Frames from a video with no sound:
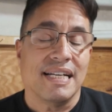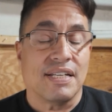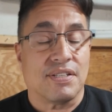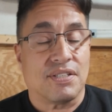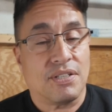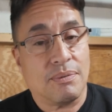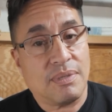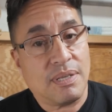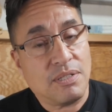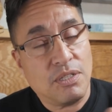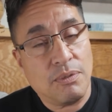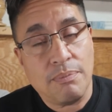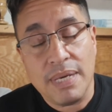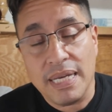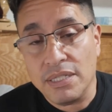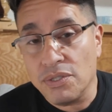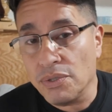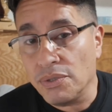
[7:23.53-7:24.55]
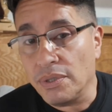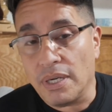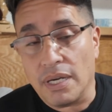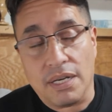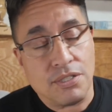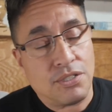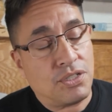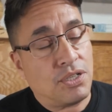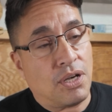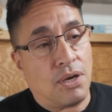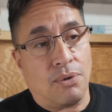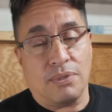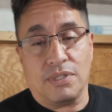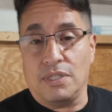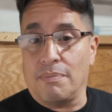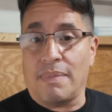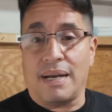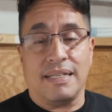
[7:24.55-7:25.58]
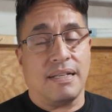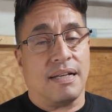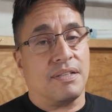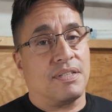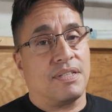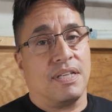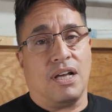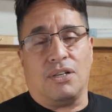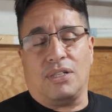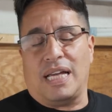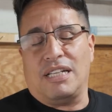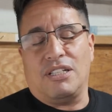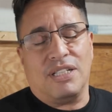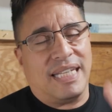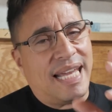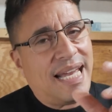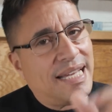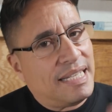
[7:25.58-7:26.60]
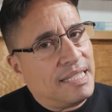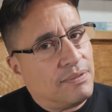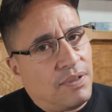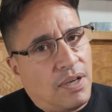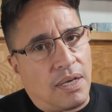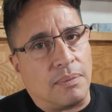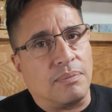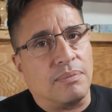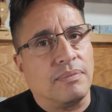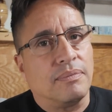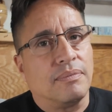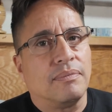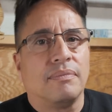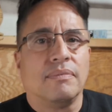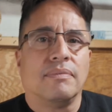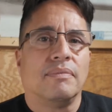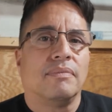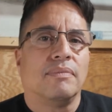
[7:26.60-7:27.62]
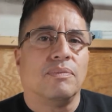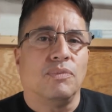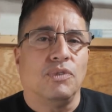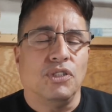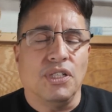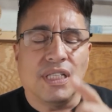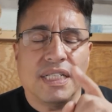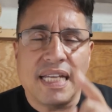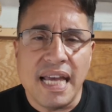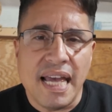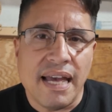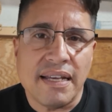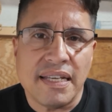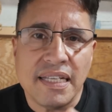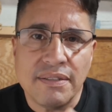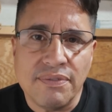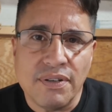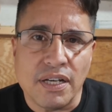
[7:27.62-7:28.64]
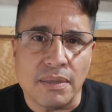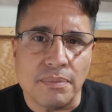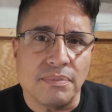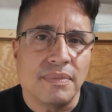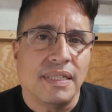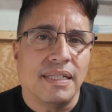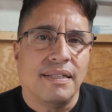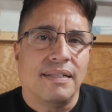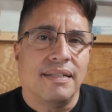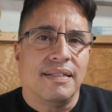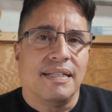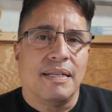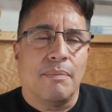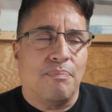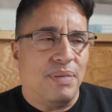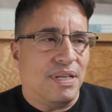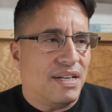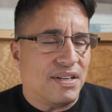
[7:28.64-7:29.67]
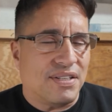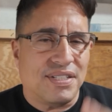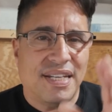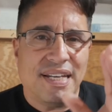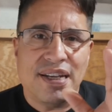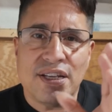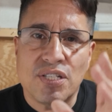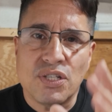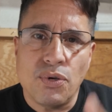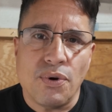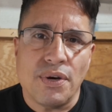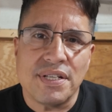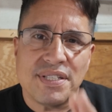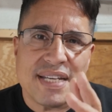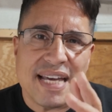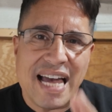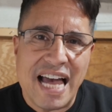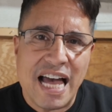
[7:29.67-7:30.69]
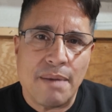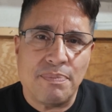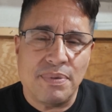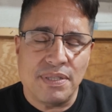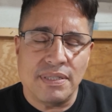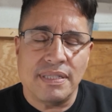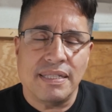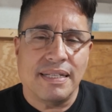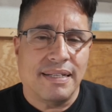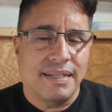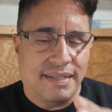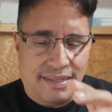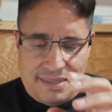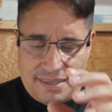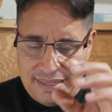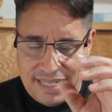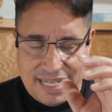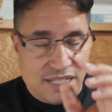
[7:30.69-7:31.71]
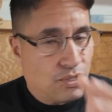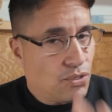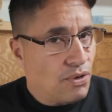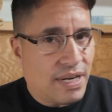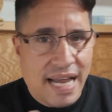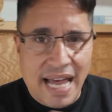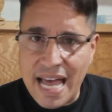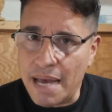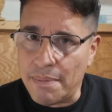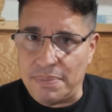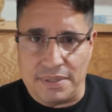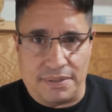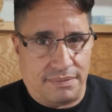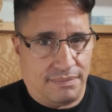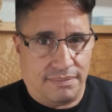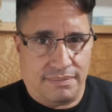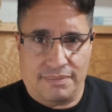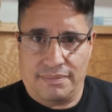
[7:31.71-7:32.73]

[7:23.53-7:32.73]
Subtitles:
Sometimes you may do a show, you might not sell, and you can't give up. You can't give up because it is going to happen. It's going to happen.